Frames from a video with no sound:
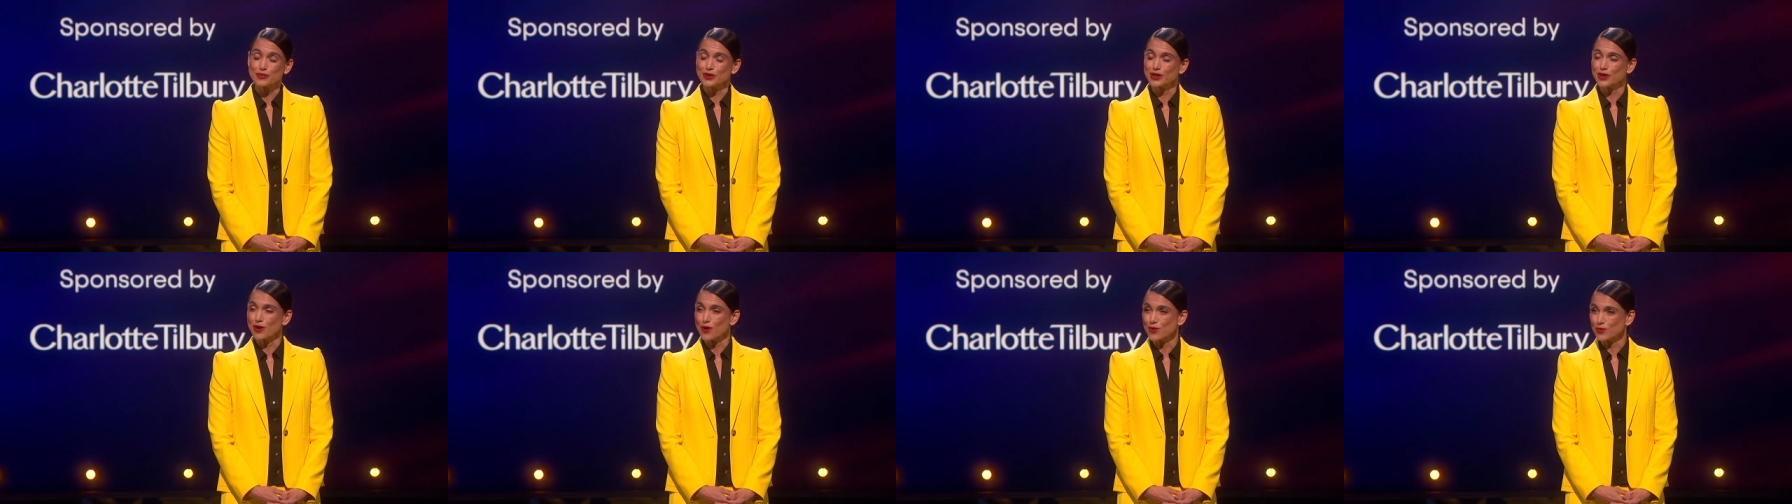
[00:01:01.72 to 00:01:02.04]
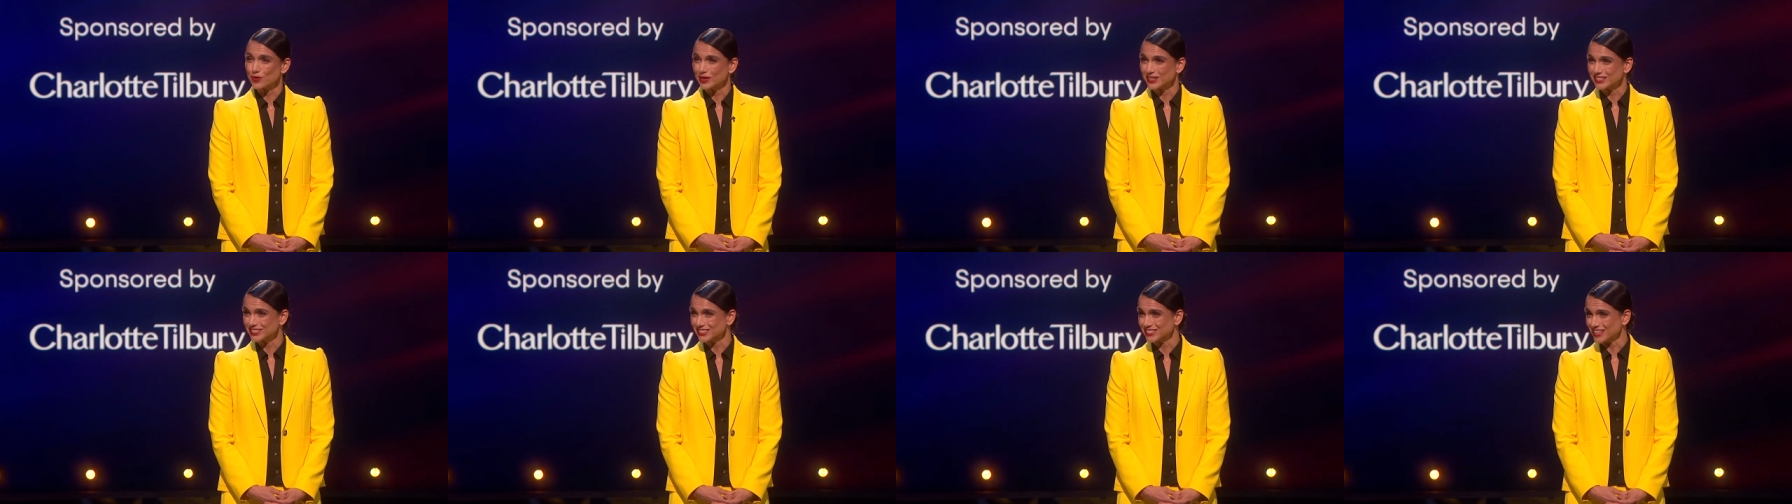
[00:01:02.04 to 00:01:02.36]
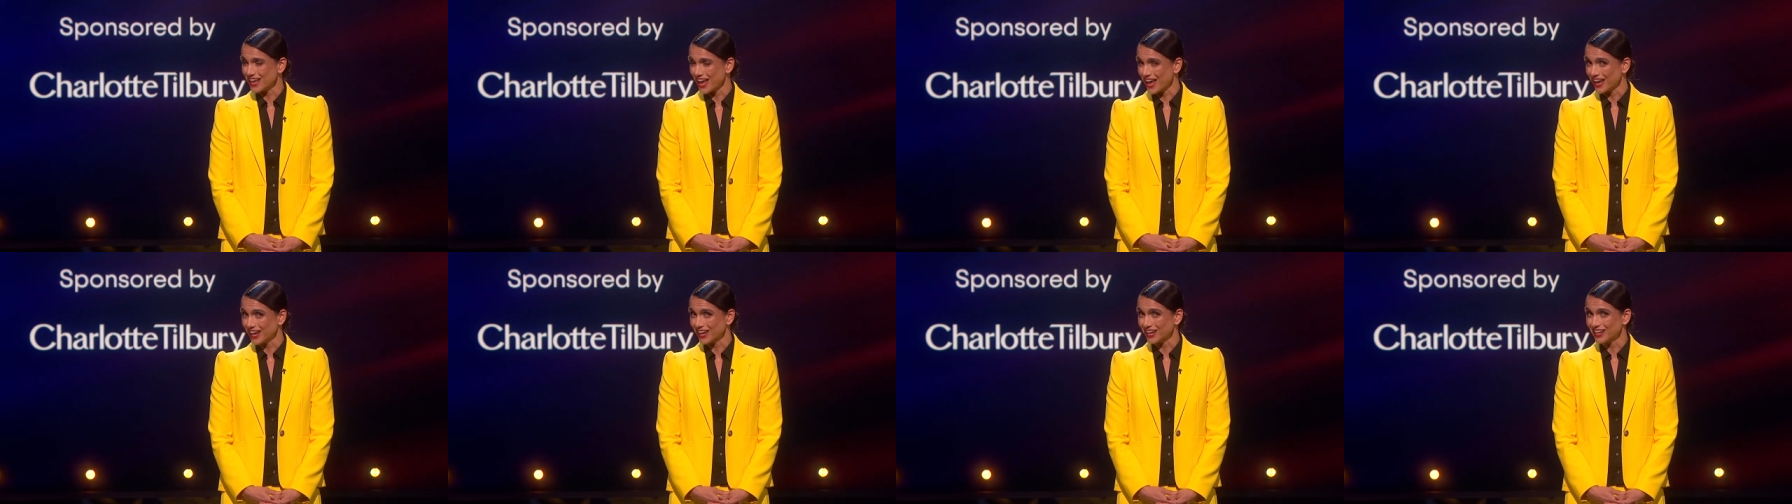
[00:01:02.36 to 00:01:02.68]
we always
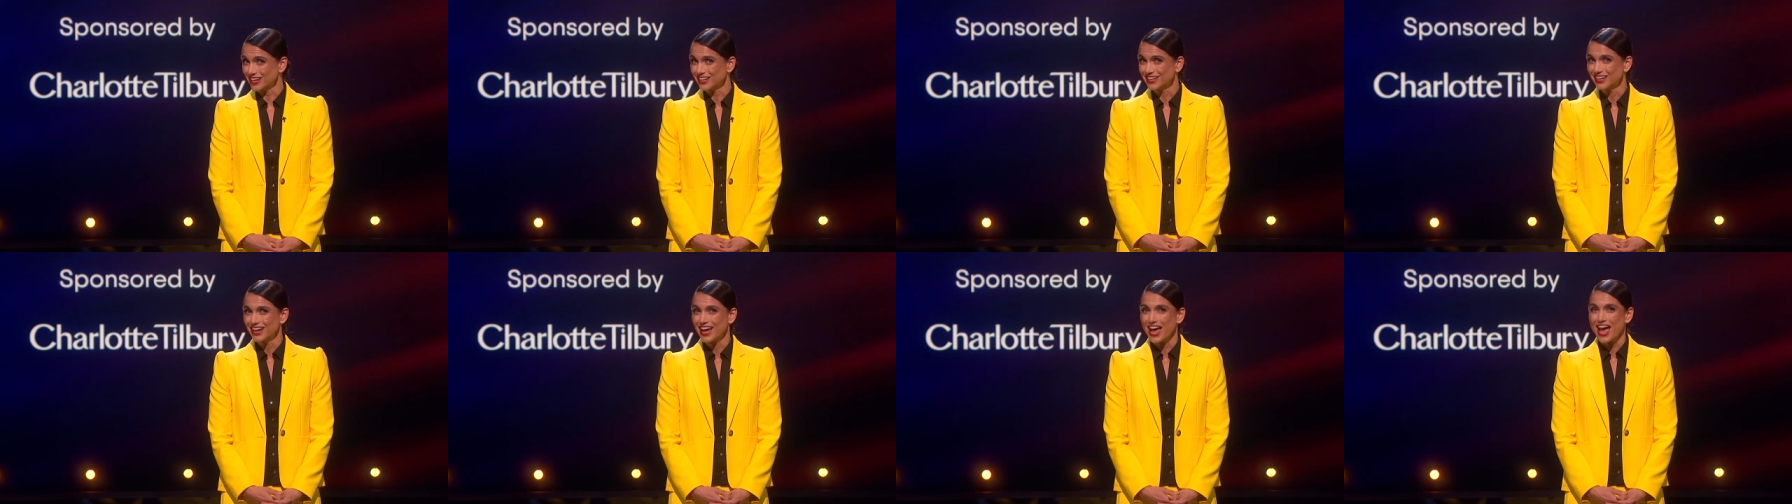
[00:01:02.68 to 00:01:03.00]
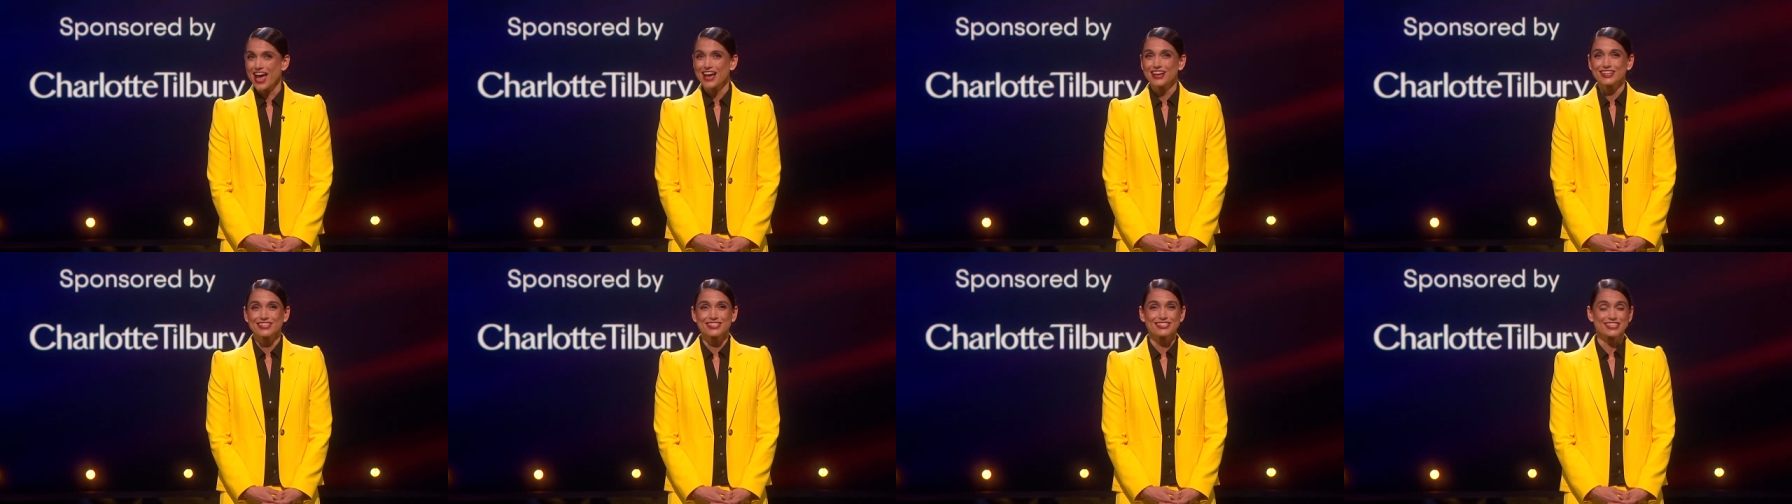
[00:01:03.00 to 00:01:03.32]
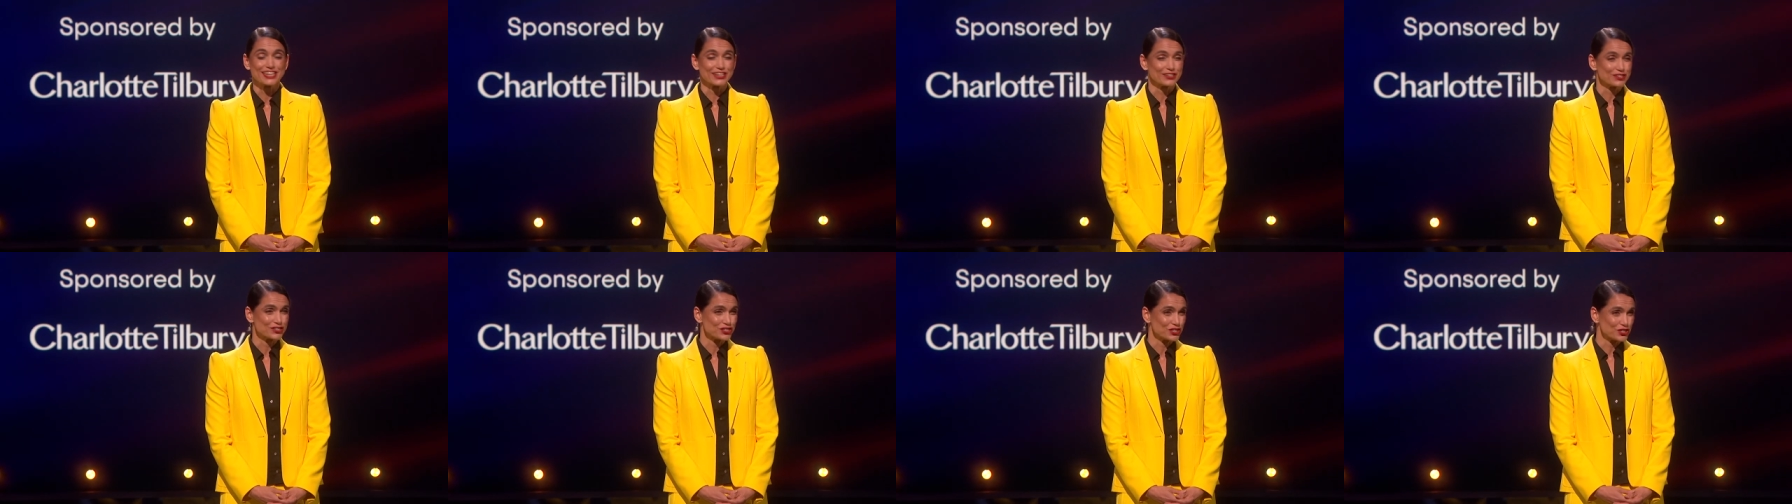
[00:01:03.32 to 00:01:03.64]
say,
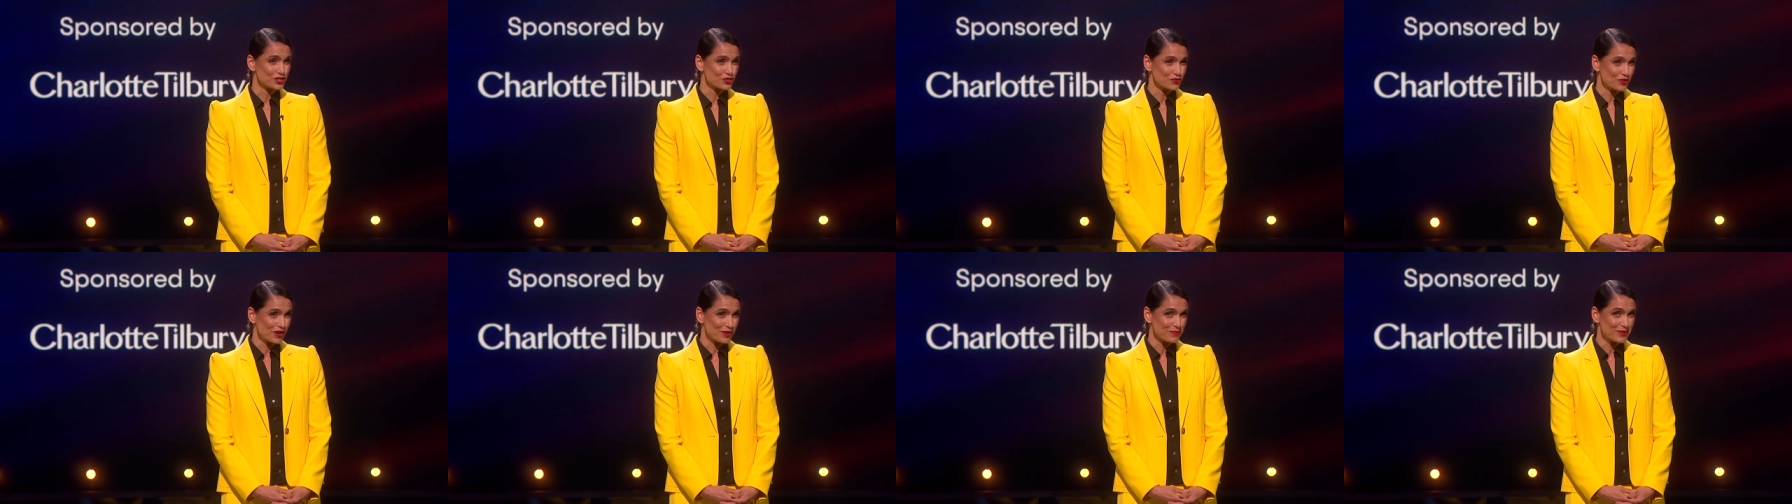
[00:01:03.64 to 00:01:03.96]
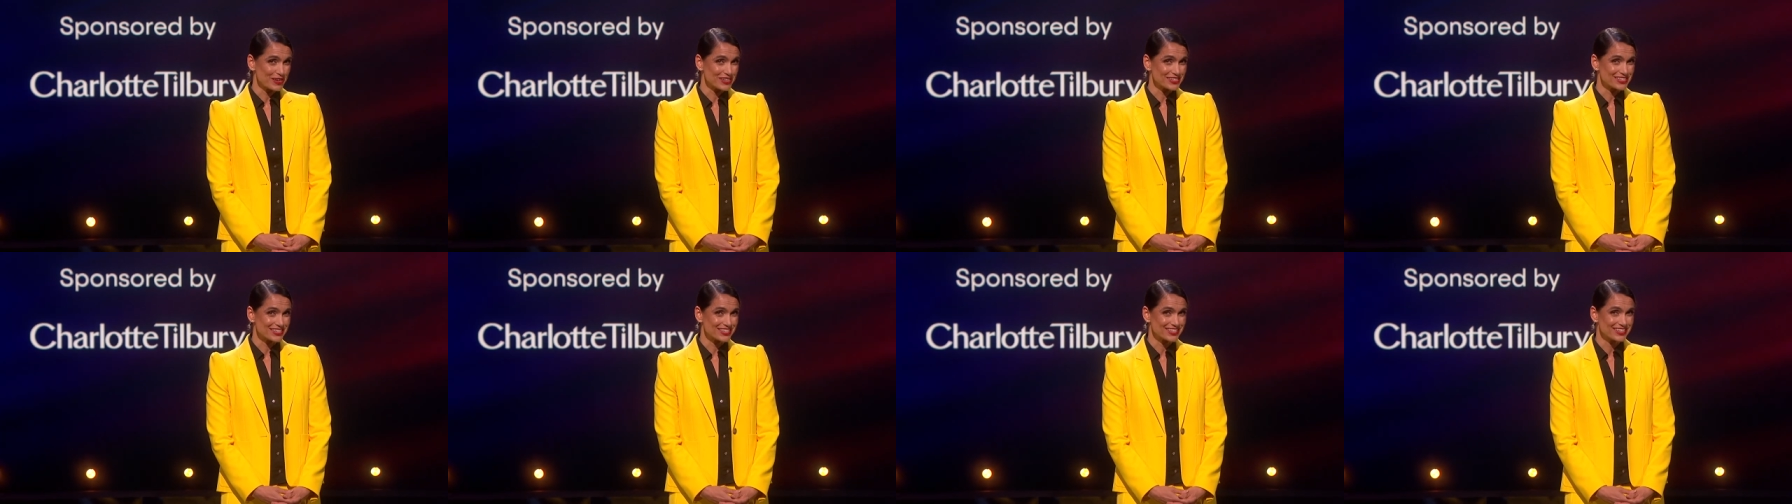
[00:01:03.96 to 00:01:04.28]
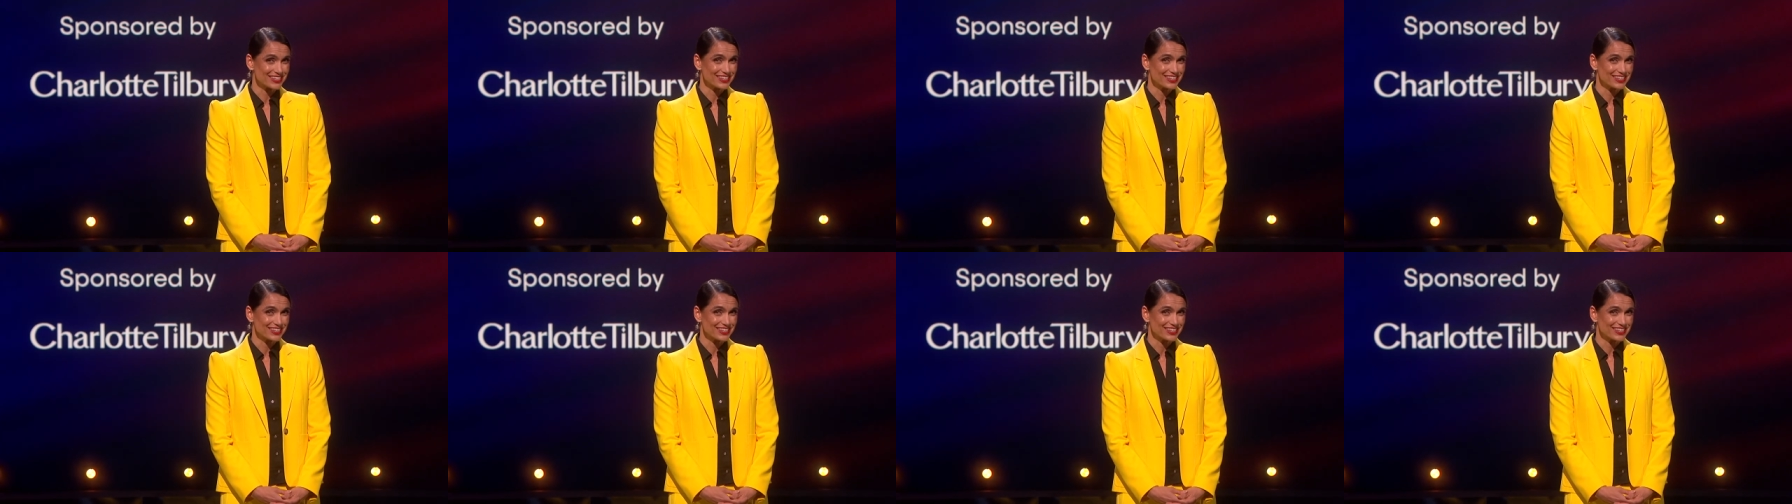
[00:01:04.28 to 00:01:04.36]
dare to dream it,